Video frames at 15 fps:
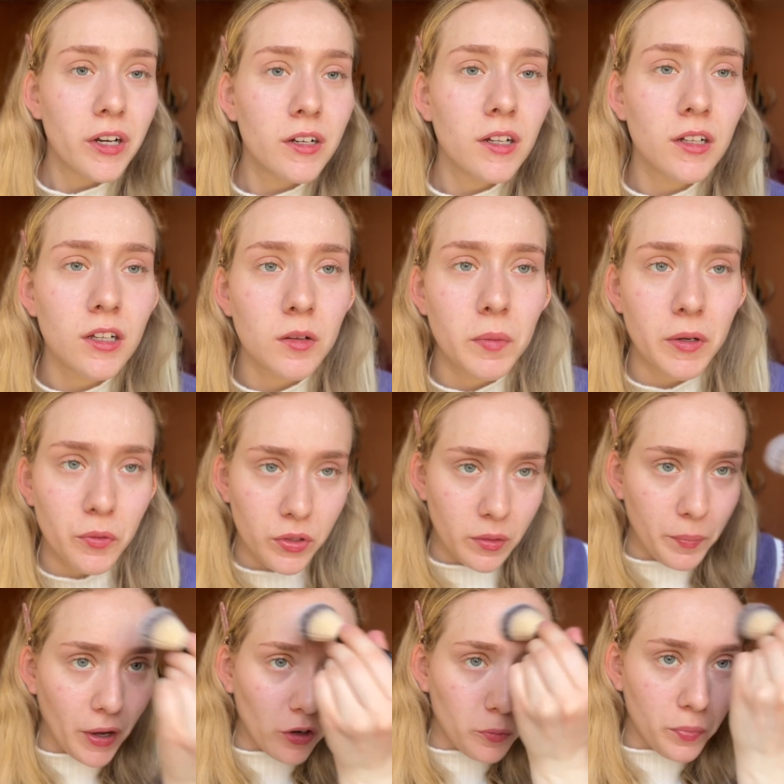it a little bit with the
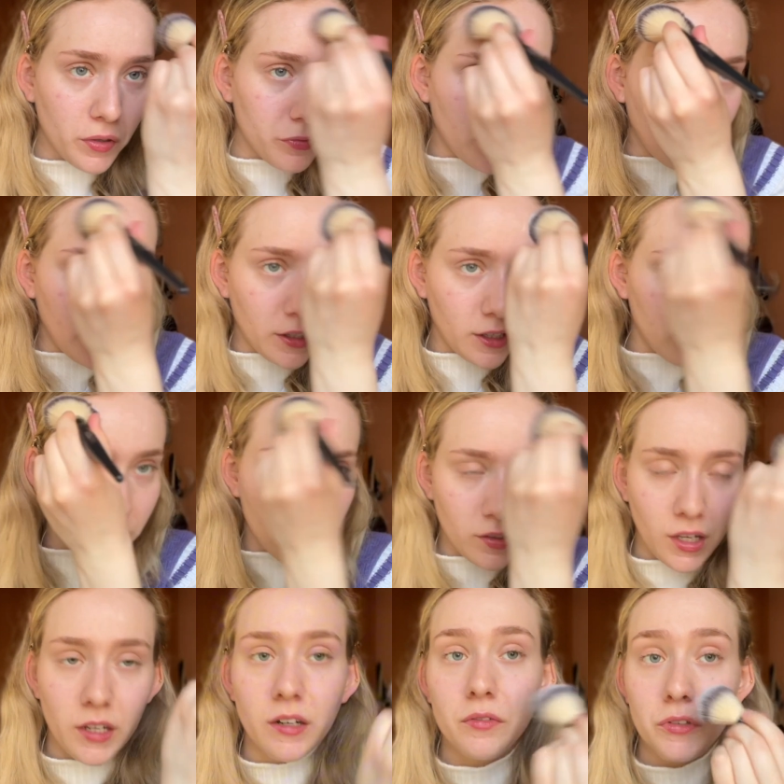powder puff, and then I just
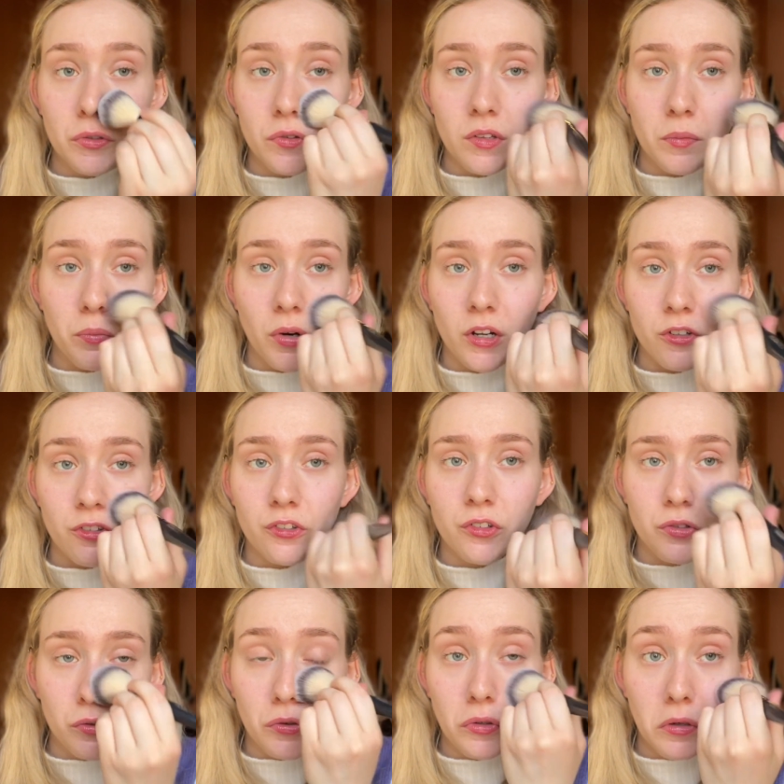kind of use the brush
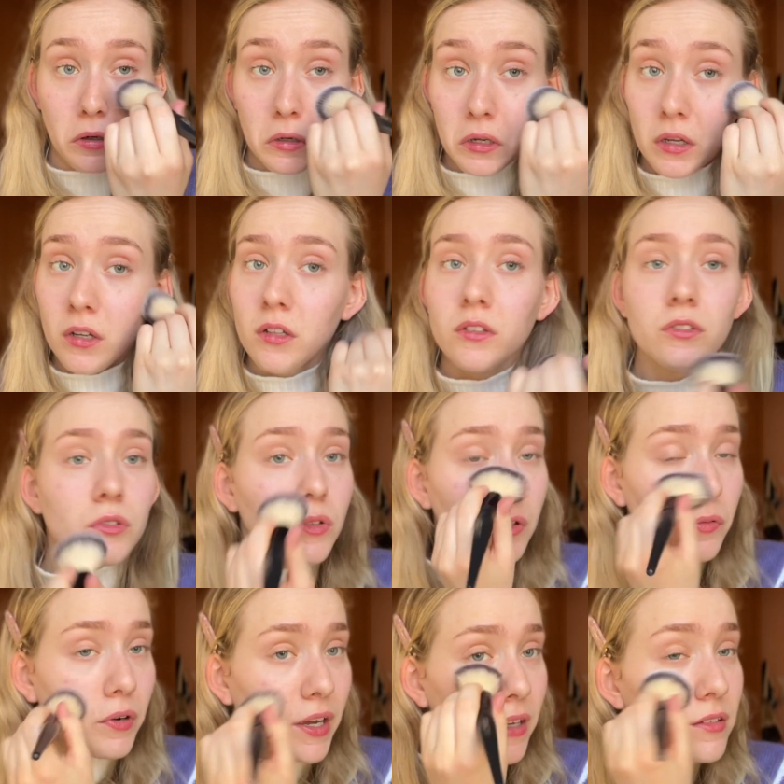to do the
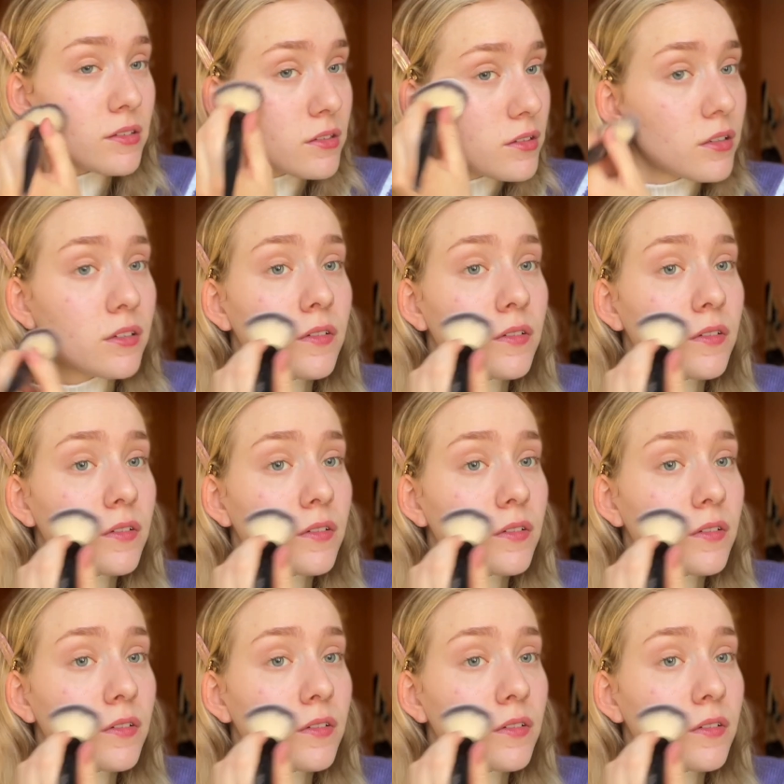rest.